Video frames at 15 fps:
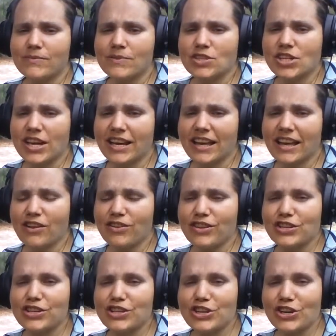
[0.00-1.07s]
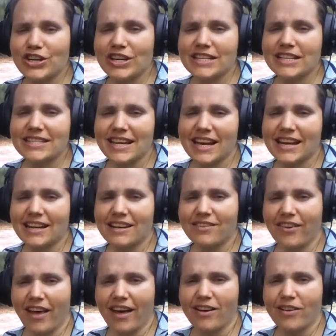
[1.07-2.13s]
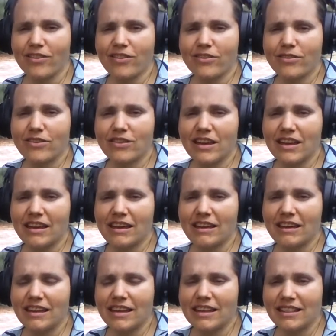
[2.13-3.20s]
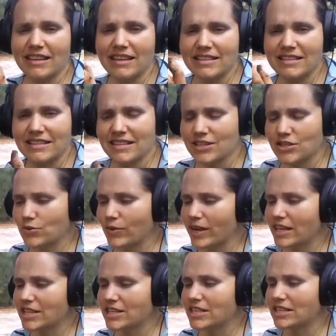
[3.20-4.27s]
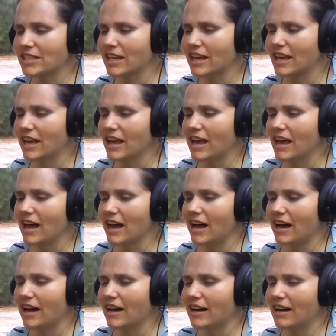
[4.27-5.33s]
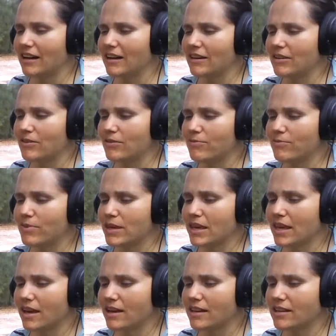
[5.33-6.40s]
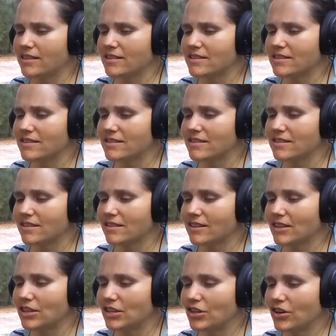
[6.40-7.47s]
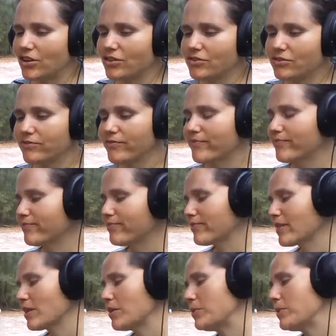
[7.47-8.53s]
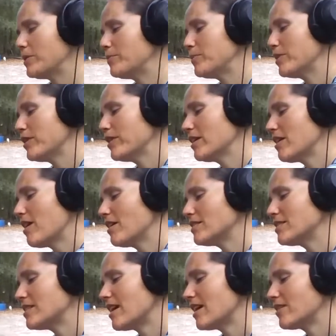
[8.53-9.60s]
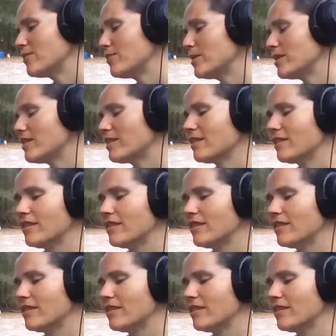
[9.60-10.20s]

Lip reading: check out the dirty side of health in this situation. Because, you know, when we're in contact with